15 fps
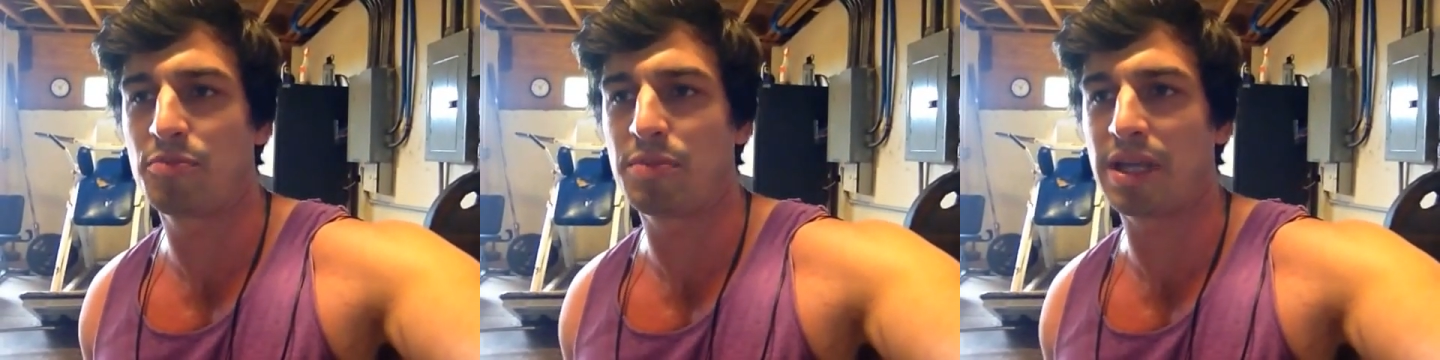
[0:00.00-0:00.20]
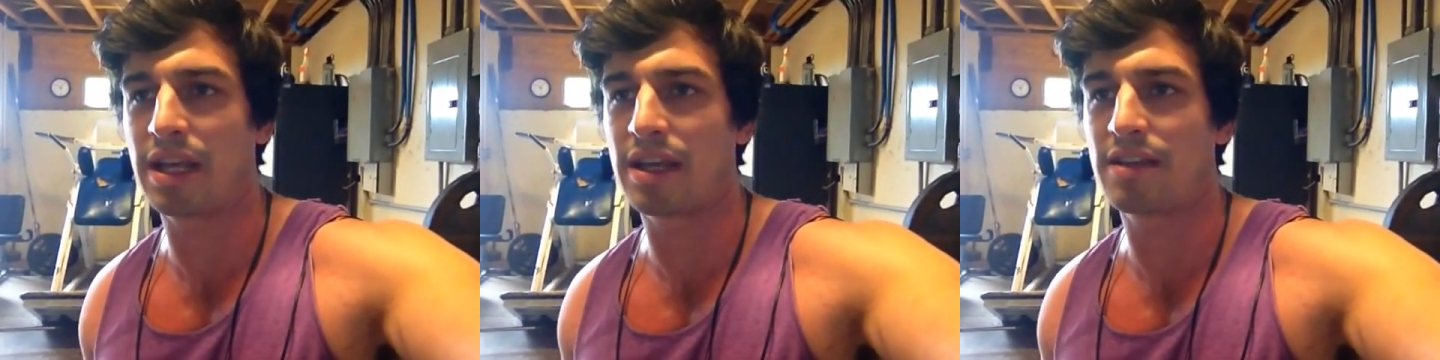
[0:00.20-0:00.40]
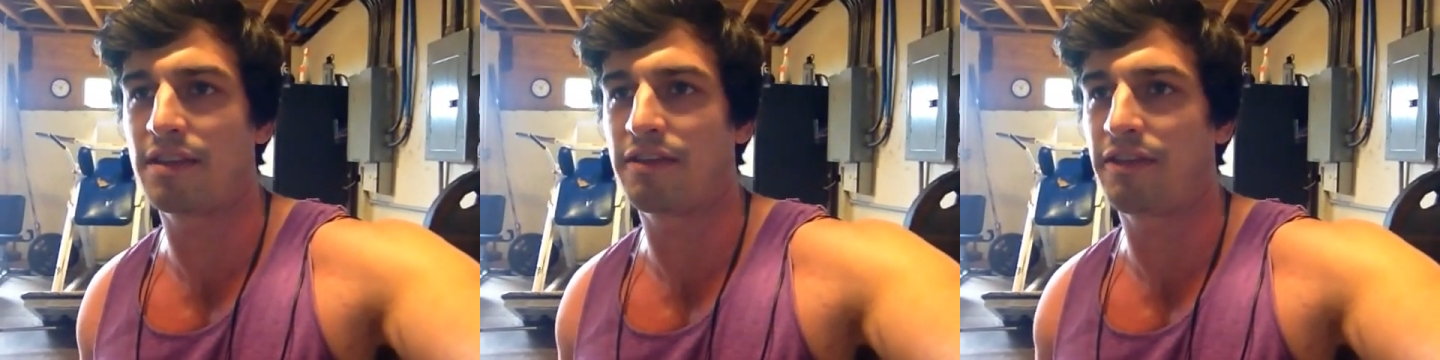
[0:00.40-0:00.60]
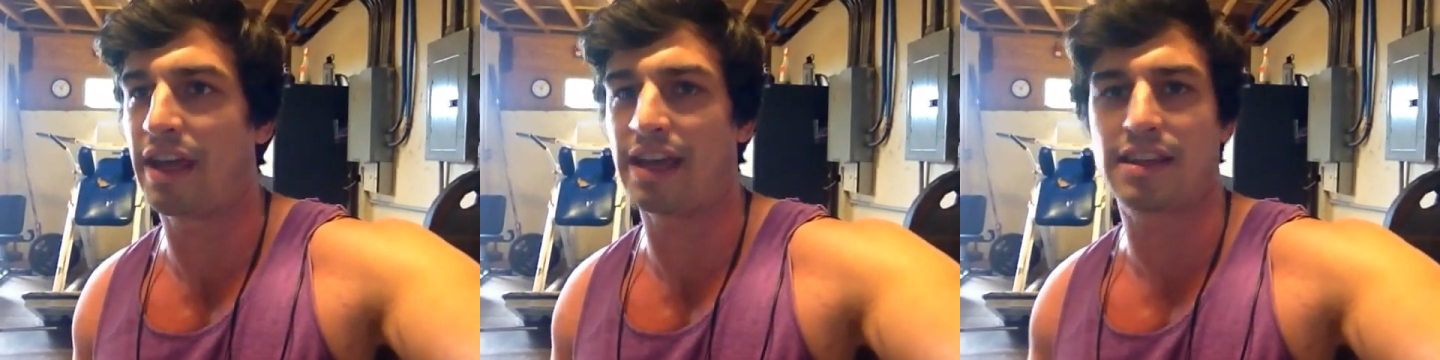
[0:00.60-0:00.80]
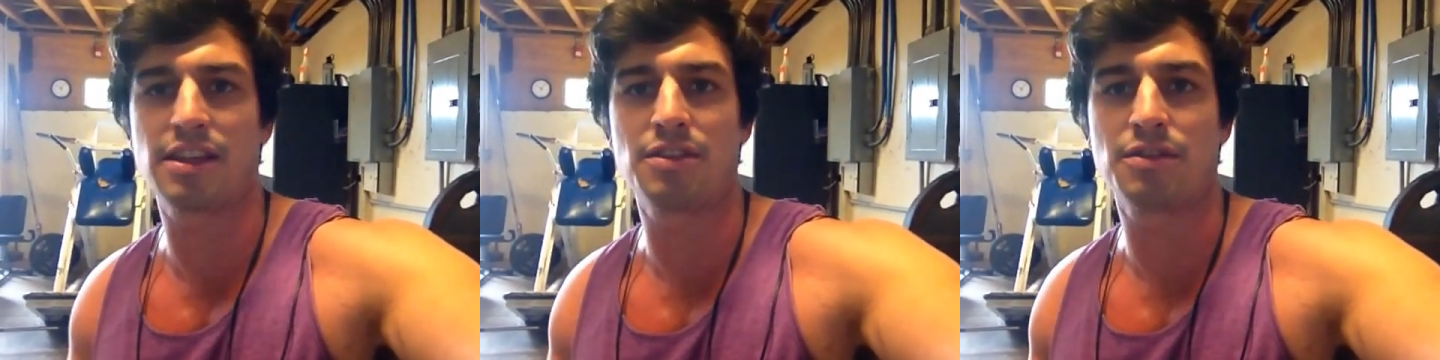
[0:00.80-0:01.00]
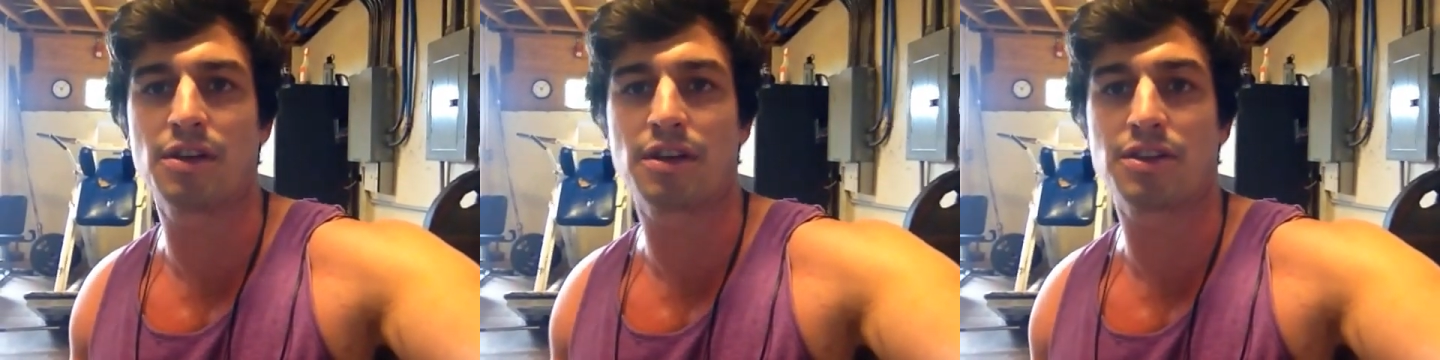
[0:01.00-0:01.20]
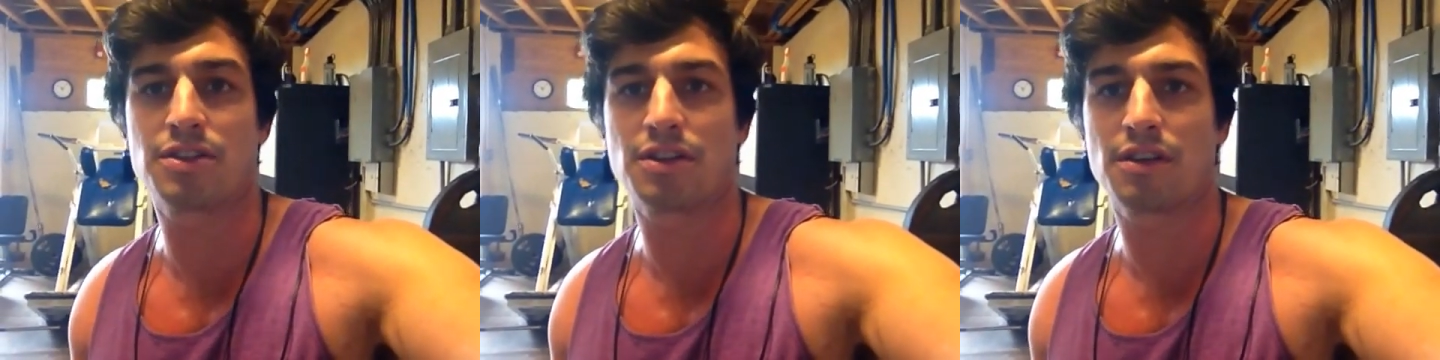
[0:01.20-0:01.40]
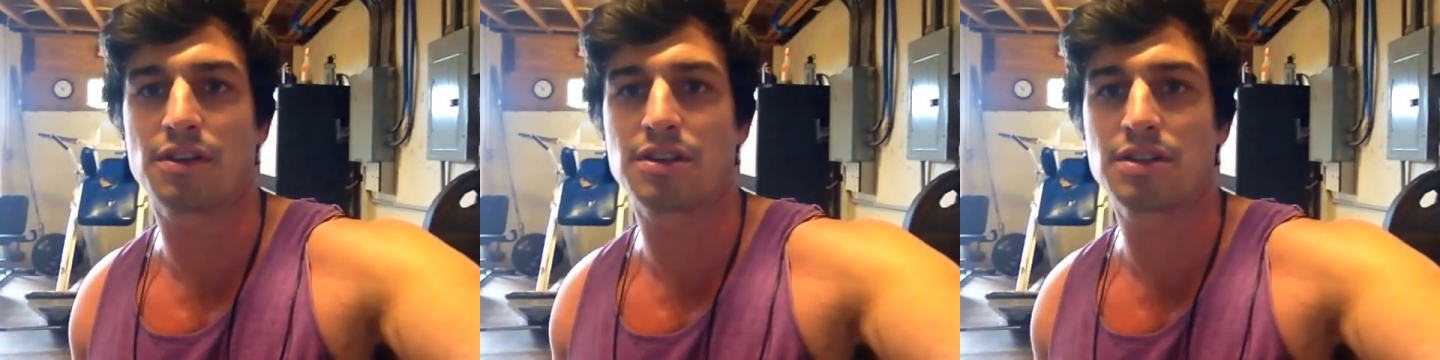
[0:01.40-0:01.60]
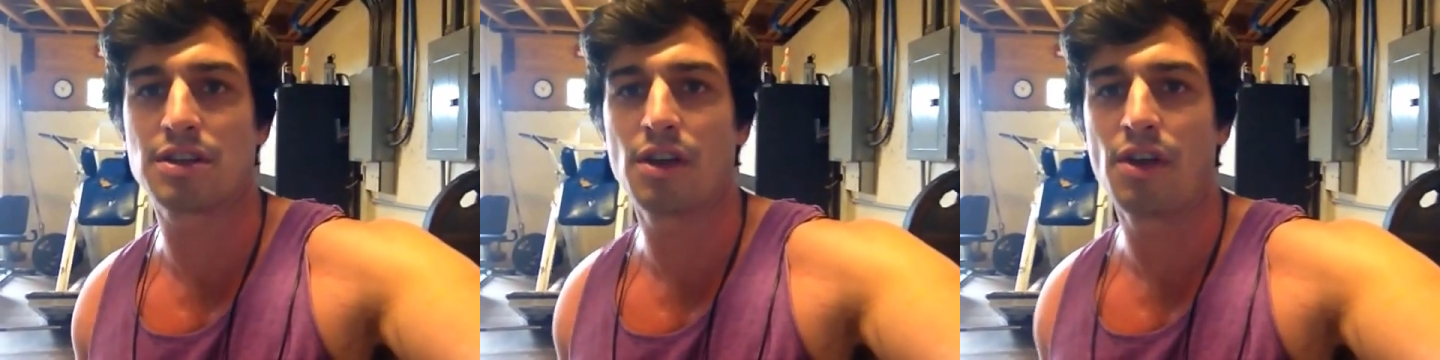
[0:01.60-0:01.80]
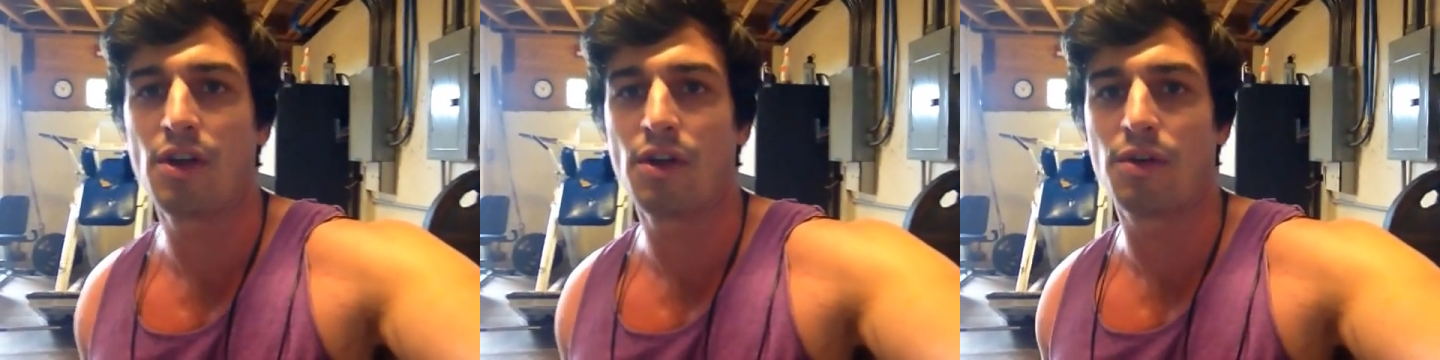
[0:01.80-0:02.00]
because the fact that you go to church
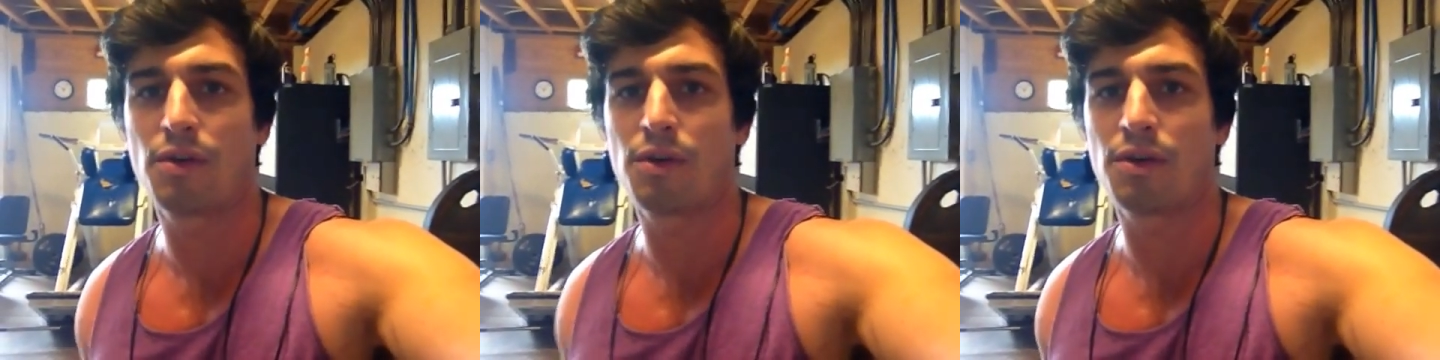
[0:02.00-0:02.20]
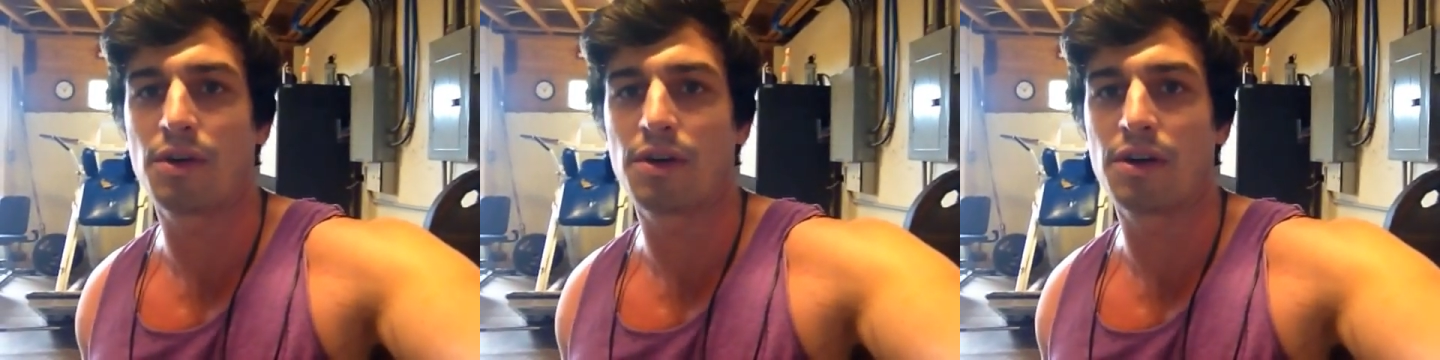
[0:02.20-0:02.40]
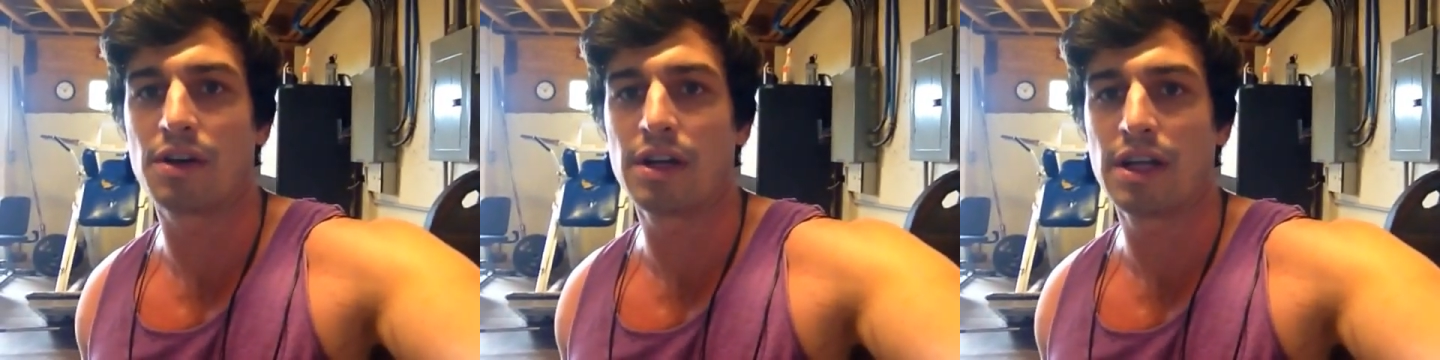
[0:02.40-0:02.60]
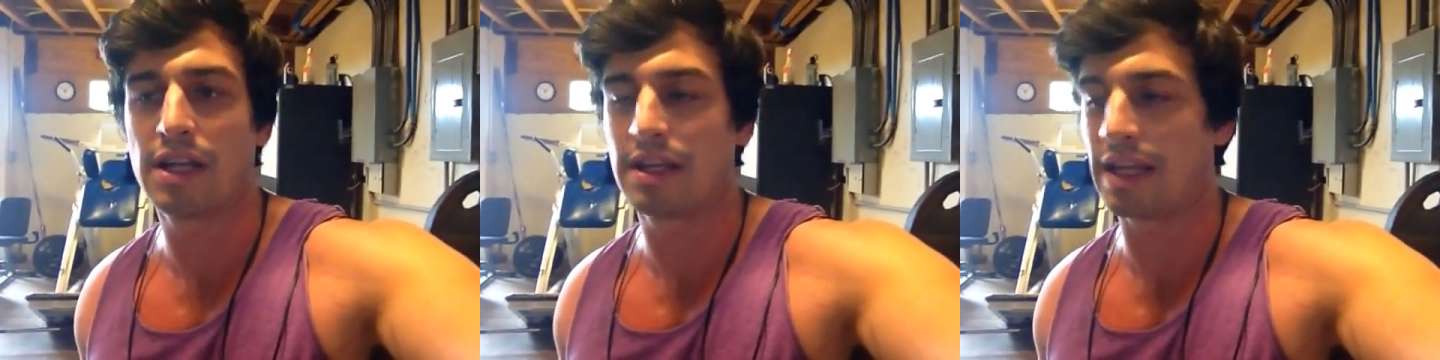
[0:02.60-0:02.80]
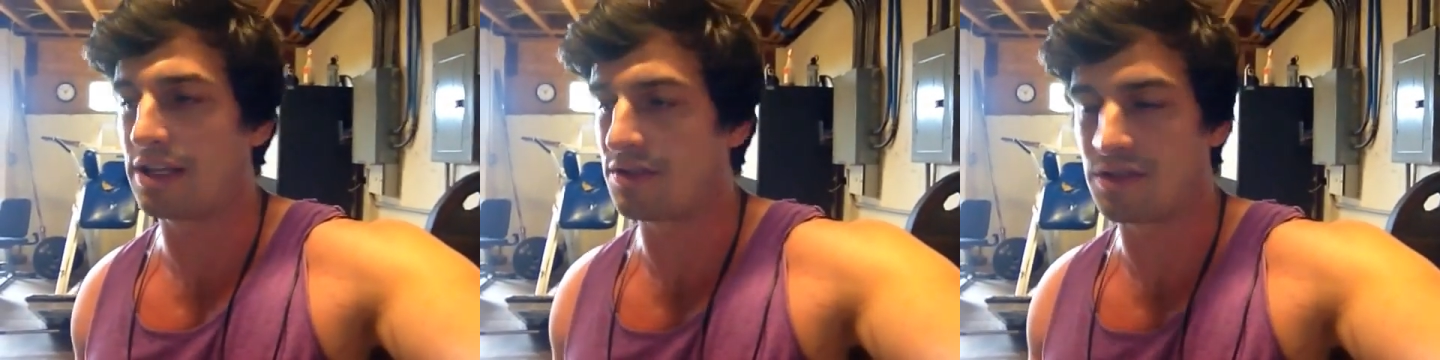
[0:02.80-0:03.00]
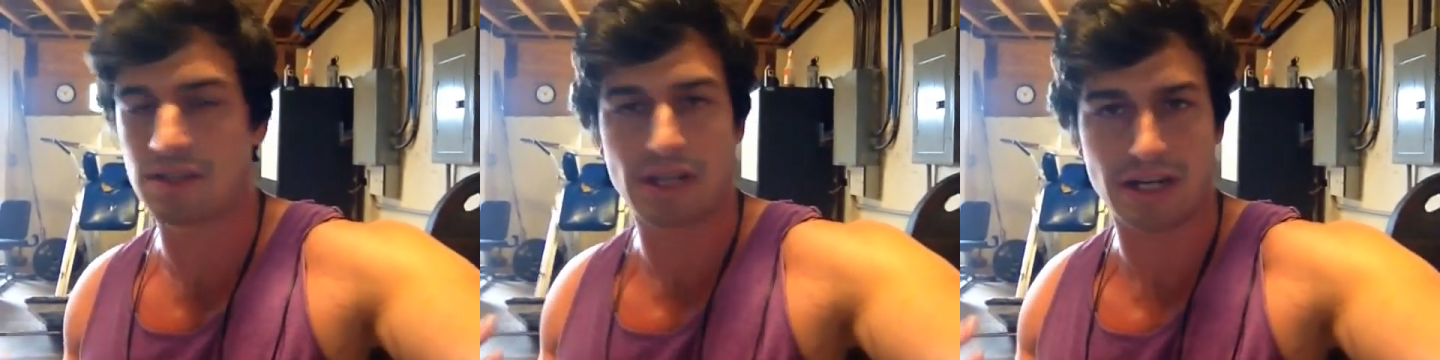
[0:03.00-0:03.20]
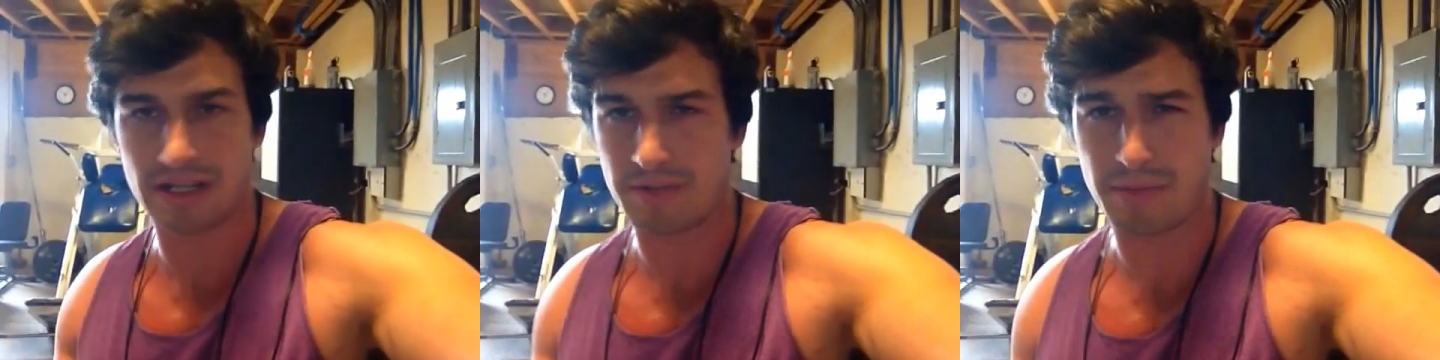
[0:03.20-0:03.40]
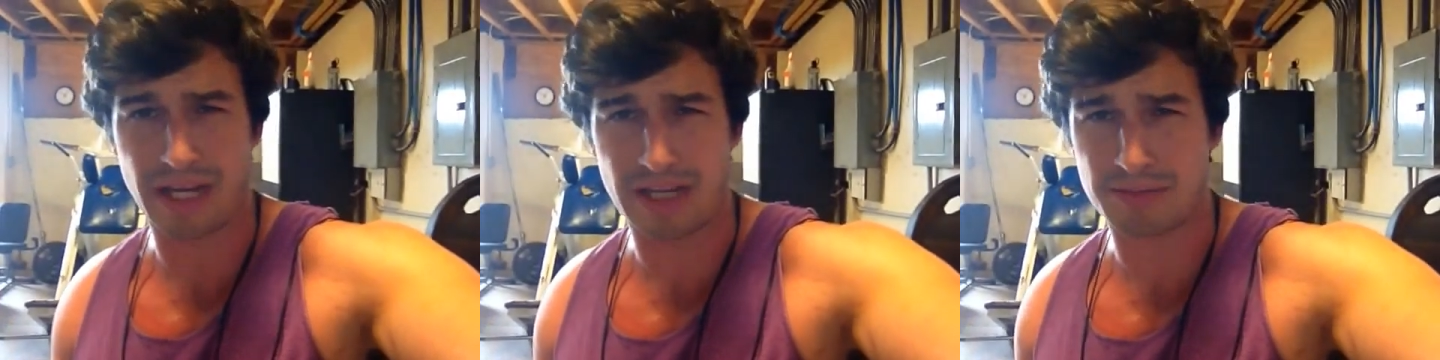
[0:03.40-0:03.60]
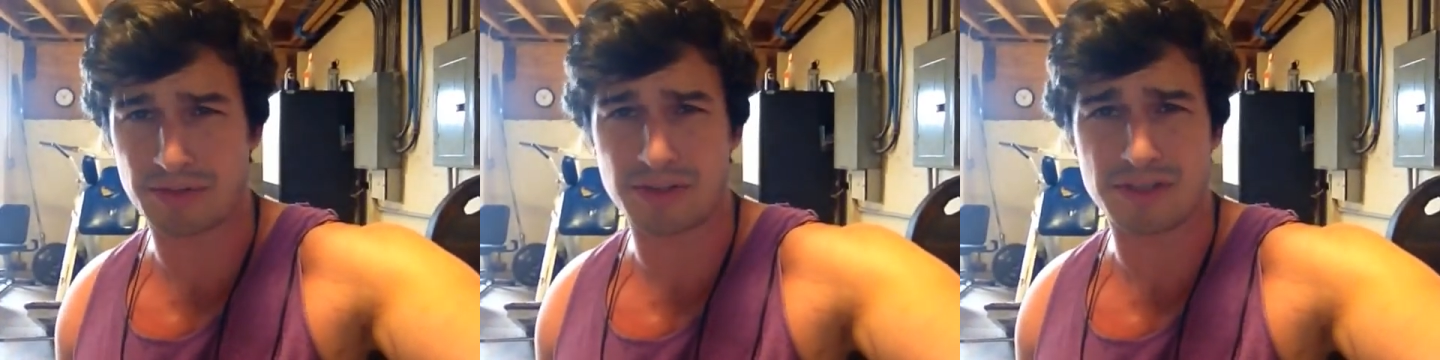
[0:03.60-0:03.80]
or that you study the Bible,